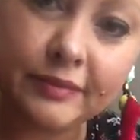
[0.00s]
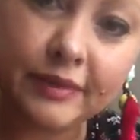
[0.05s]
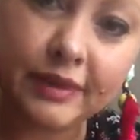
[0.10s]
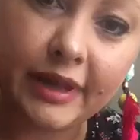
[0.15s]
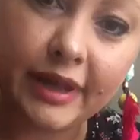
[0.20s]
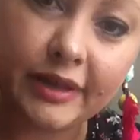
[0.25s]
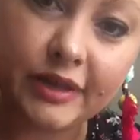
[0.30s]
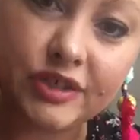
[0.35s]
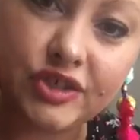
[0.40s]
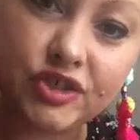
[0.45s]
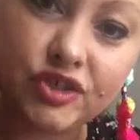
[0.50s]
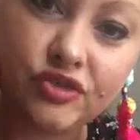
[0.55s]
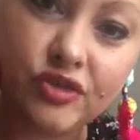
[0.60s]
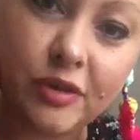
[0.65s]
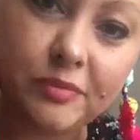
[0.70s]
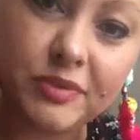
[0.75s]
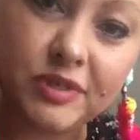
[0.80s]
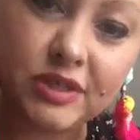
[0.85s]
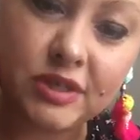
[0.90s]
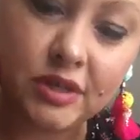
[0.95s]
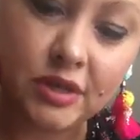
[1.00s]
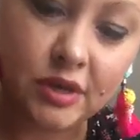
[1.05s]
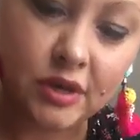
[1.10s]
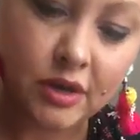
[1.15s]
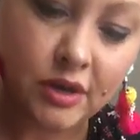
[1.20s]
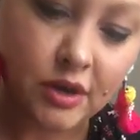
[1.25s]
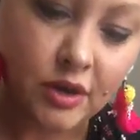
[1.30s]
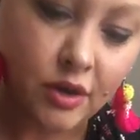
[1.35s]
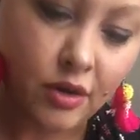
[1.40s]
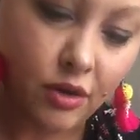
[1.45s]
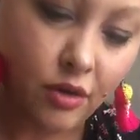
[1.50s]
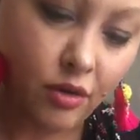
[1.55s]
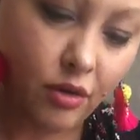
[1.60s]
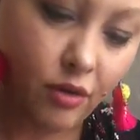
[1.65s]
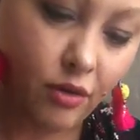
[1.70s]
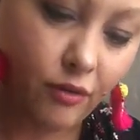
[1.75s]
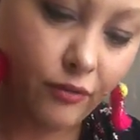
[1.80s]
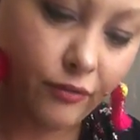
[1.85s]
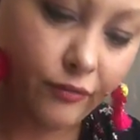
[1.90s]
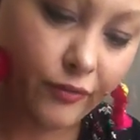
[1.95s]
like strips
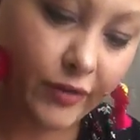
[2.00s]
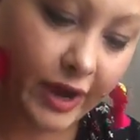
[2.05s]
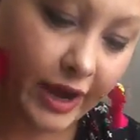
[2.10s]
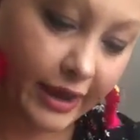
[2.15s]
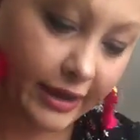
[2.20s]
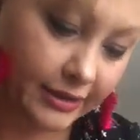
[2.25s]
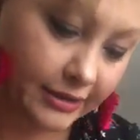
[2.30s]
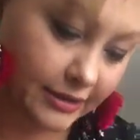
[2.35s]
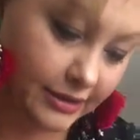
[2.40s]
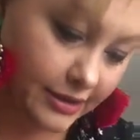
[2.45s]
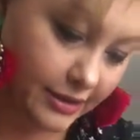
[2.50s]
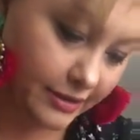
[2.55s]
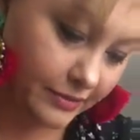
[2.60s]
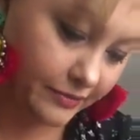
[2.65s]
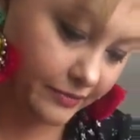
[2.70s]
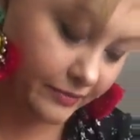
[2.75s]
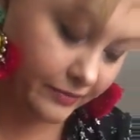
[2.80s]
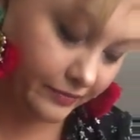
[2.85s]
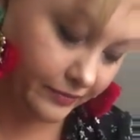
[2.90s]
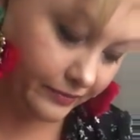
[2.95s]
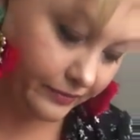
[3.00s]
of kind of